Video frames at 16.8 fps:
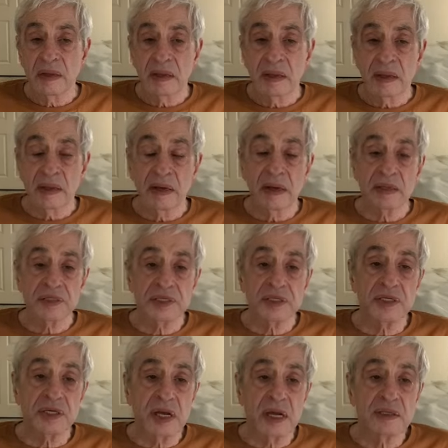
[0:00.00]
And I
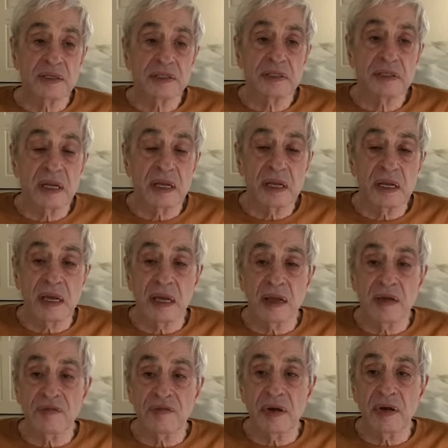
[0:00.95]
suggest take a
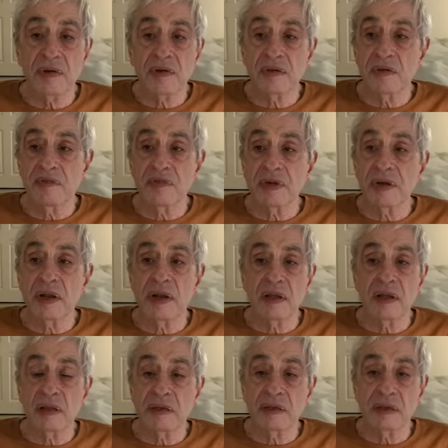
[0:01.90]
half hour every
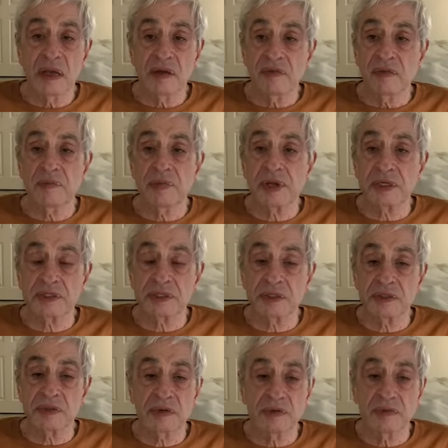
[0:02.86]
day, have a
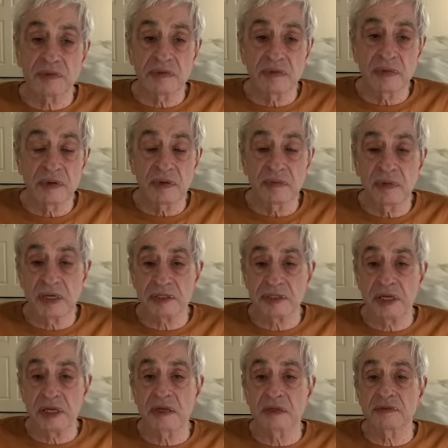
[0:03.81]
picture of
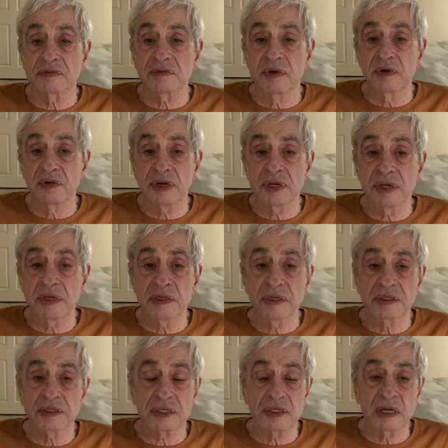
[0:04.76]
myself, Rudi,
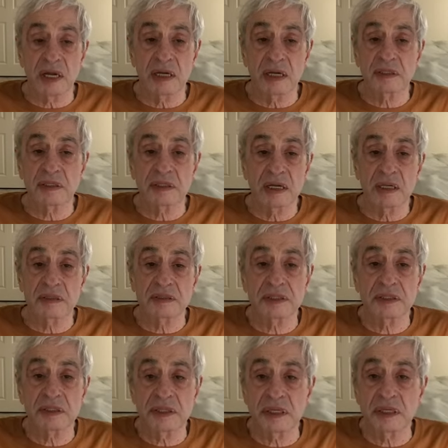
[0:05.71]
Nityananda.
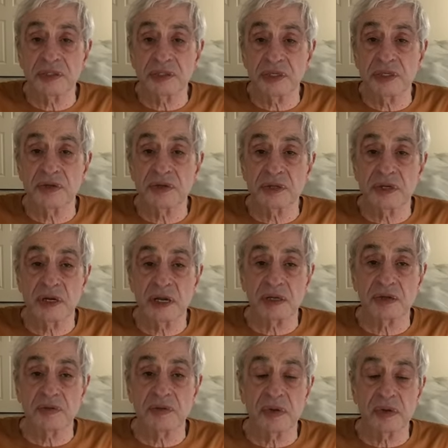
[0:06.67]
It's a teacher you
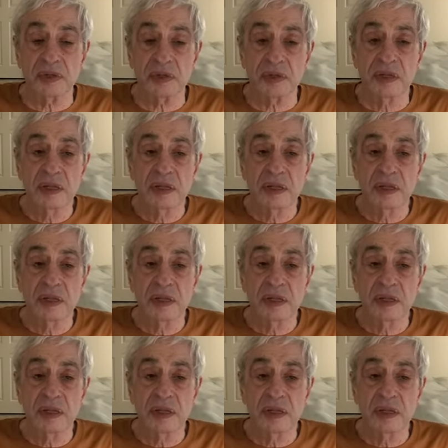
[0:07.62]
connect with.